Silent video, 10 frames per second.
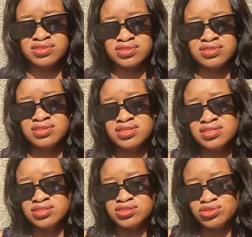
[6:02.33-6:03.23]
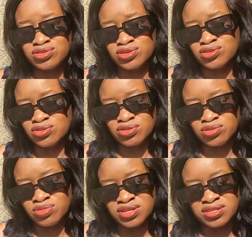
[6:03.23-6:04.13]
these things on your
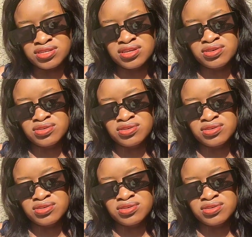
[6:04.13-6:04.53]
documents,